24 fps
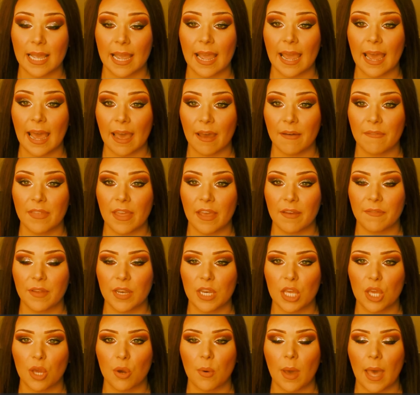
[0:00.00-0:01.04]
I have that
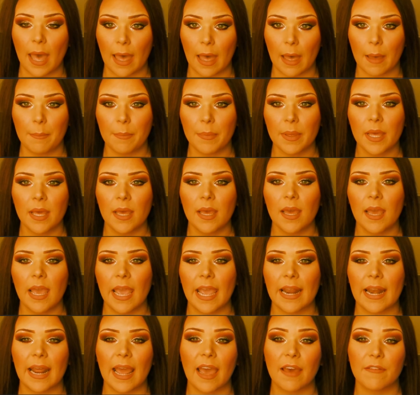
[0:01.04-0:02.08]
video up,
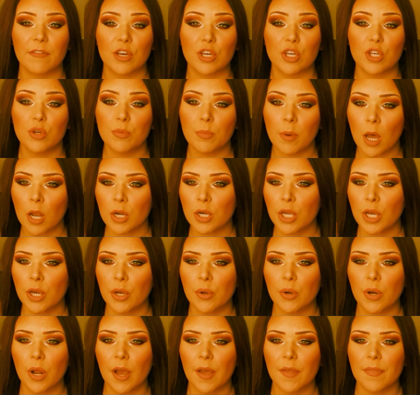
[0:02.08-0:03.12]
and I have a coupon
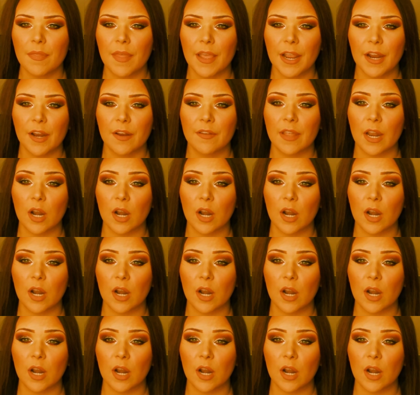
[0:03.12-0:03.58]
code on there